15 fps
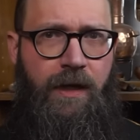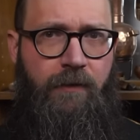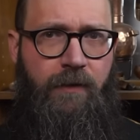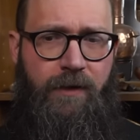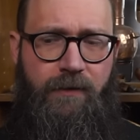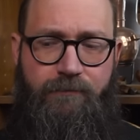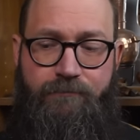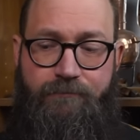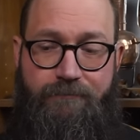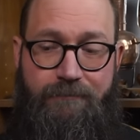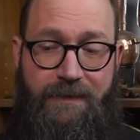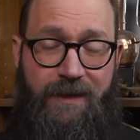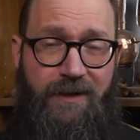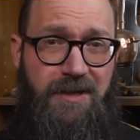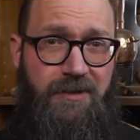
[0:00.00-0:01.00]
Well,
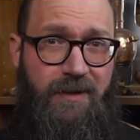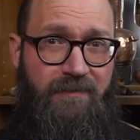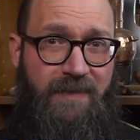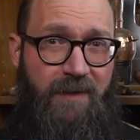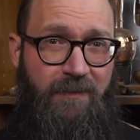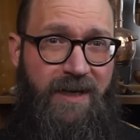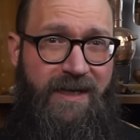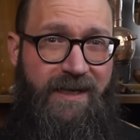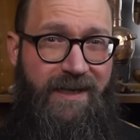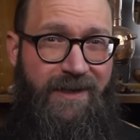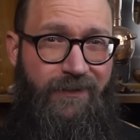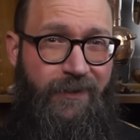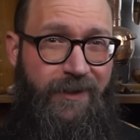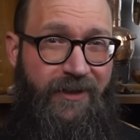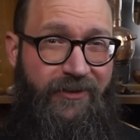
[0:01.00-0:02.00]
also, I'm, I'm lucky I
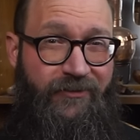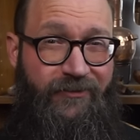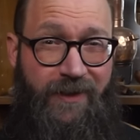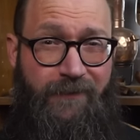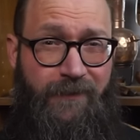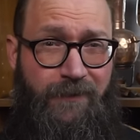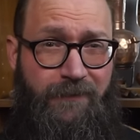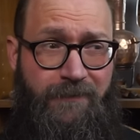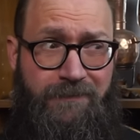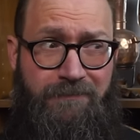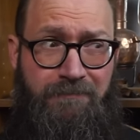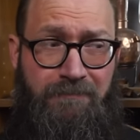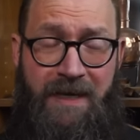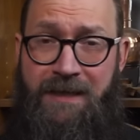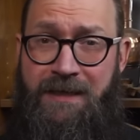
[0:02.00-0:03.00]
don't really suffer
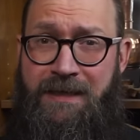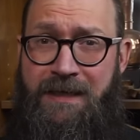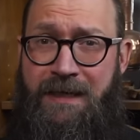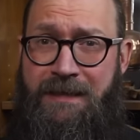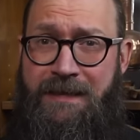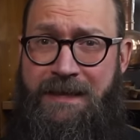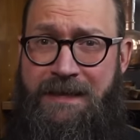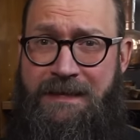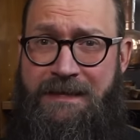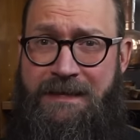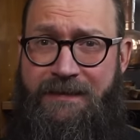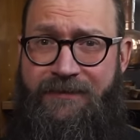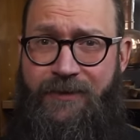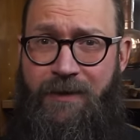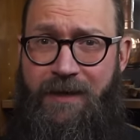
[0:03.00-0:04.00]
from melancholy,
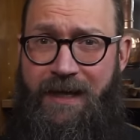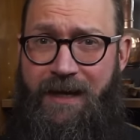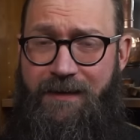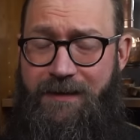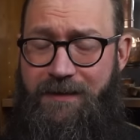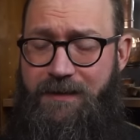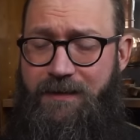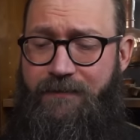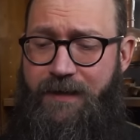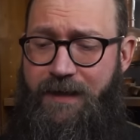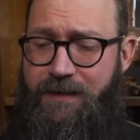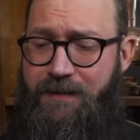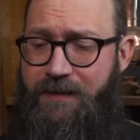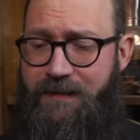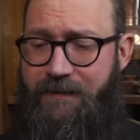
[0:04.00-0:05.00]
uh, so I can't
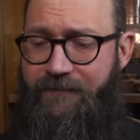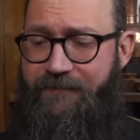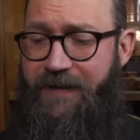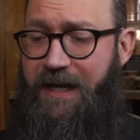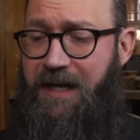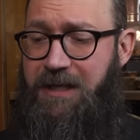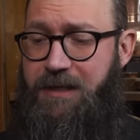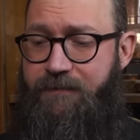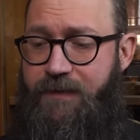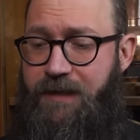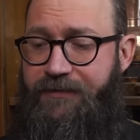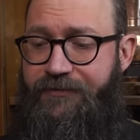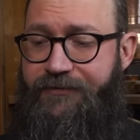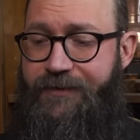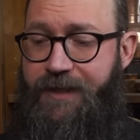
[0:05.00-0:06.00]
testify to the effects of
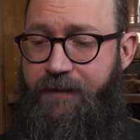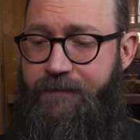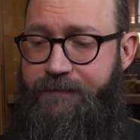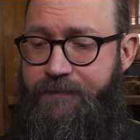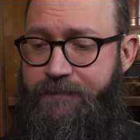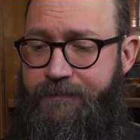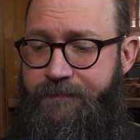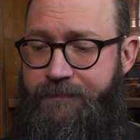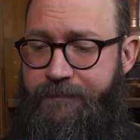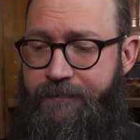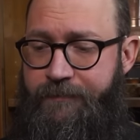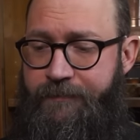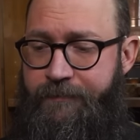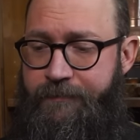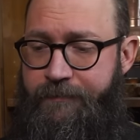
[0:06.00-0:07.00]
this stuff.
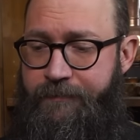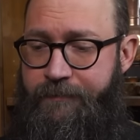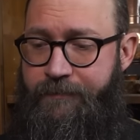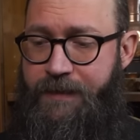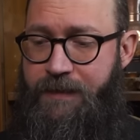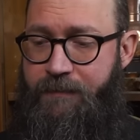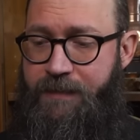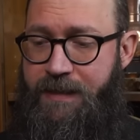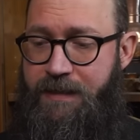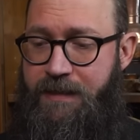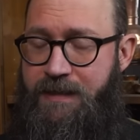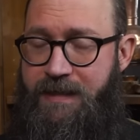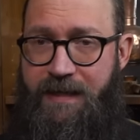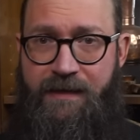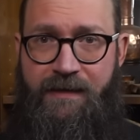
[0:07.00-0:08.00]
I mean, I'm
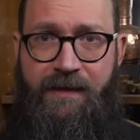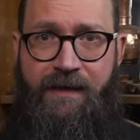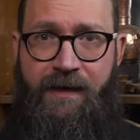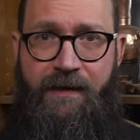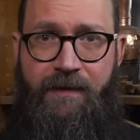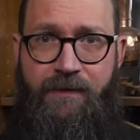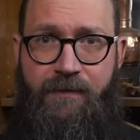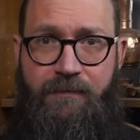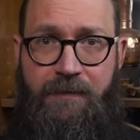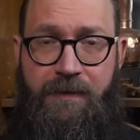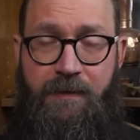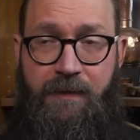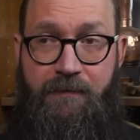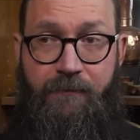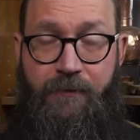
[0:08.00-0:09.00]
not dead yet,
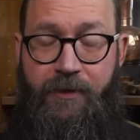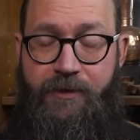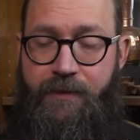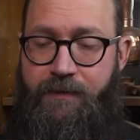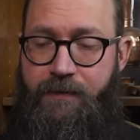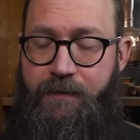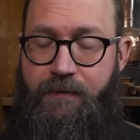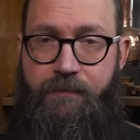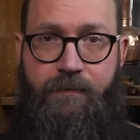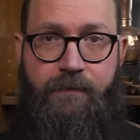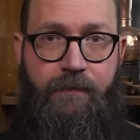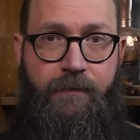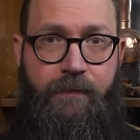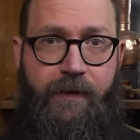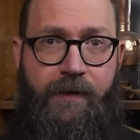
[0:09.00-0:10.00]
I'm not rushing to the
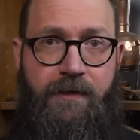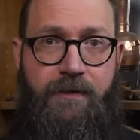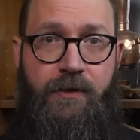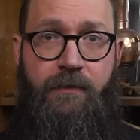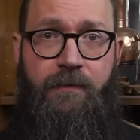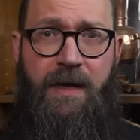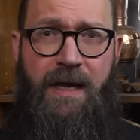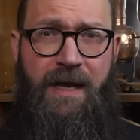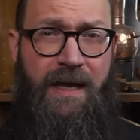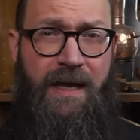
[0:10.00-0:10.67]
restroom,